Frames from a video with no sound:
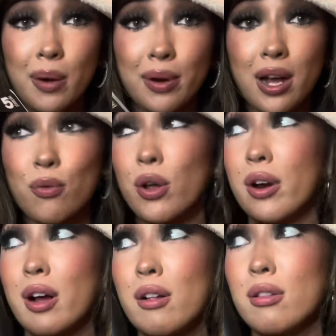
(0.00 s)
I'm gonna have
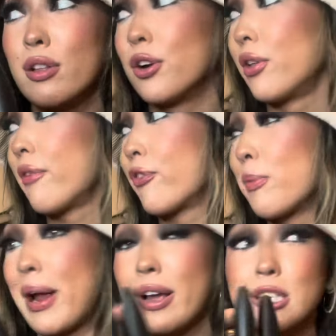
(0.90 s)
one literally for
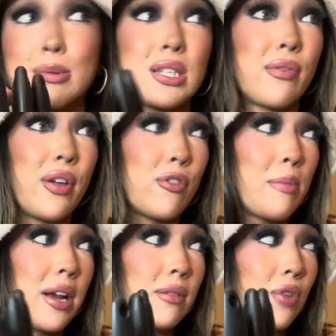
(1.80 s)
my, specifically for
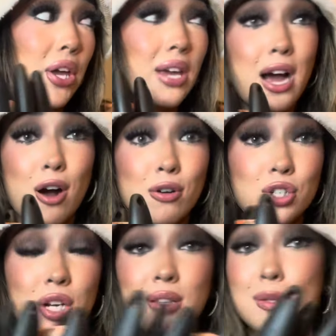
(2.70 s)
my like couch,
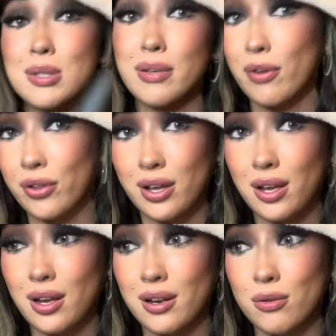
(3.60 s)
and
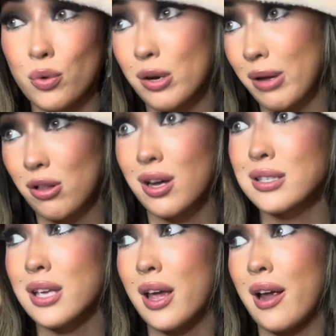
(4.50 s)
specifically one in my
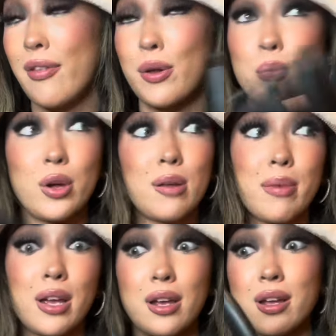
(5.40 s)
closet, and then one in
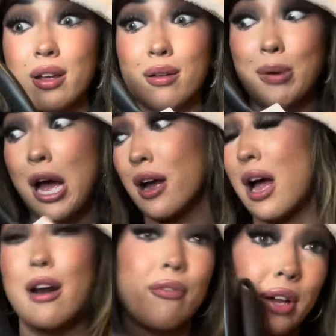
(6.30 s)
my bag.
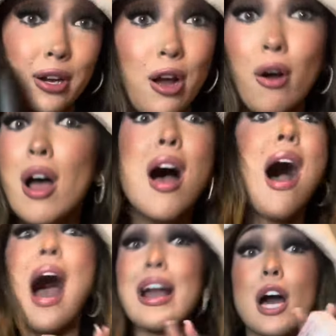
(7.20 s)
I don't fucking know.
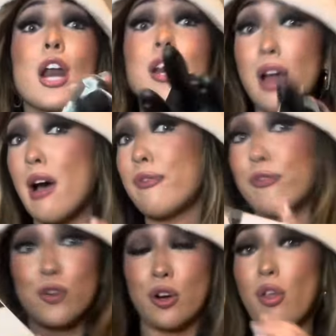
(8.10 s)
I got enough
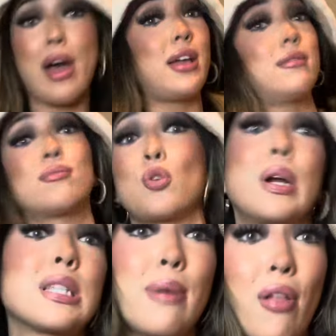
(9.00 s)
for like the
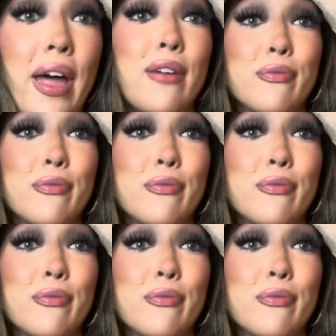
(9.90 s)
rest of my life.